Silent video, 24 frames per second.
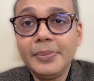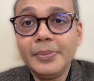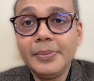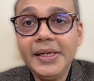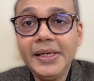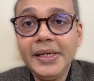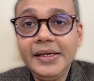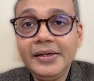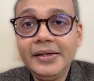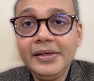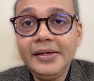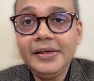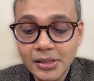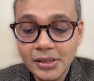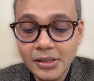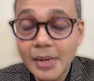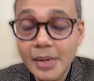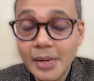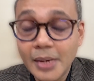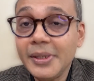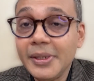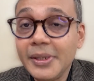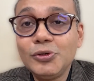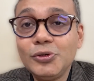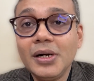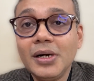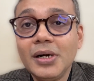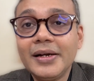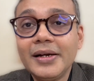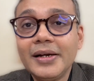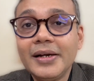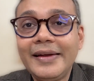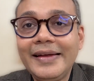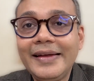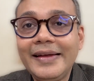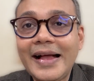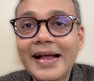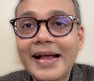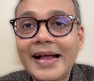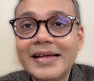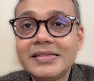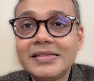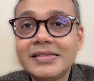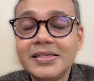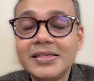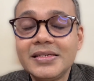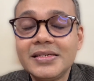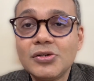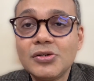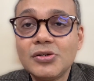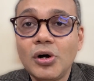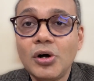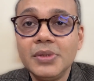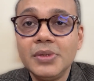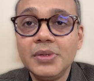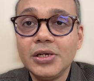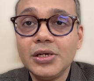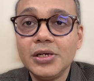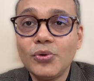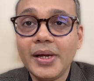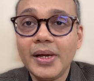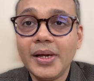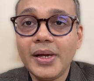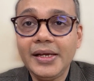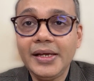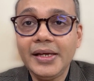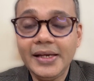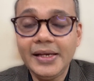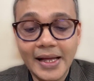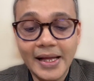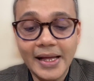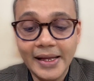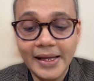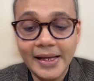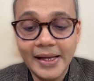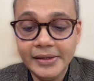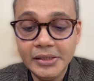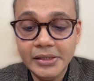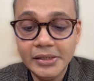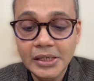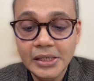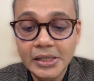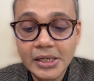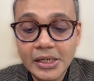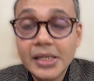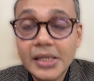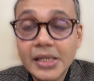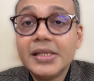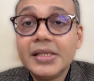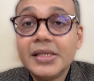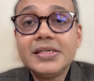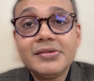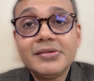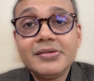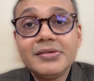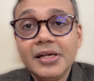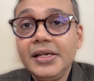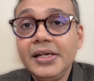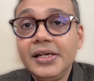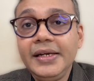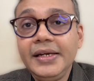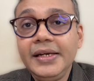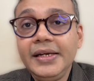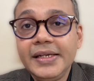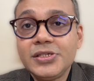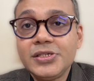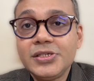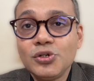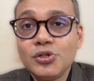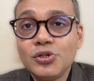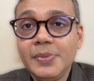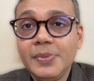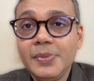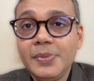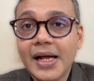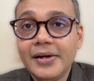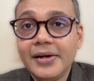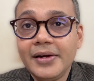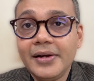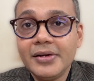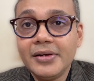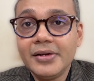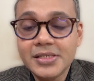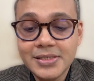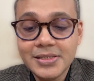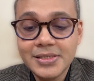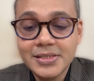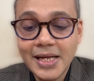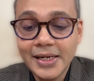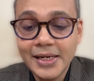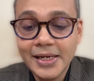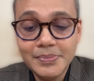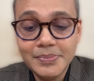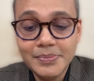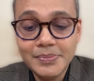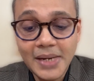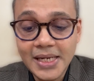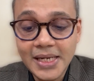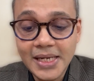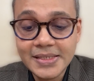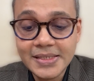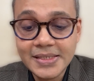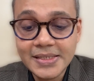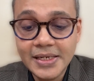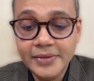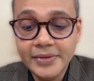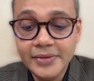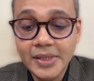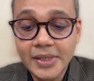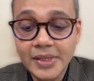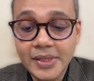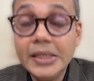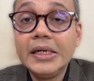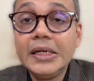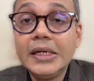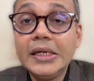mummy coming to a clinic has this common query, and this really needs to be addressed at mass level.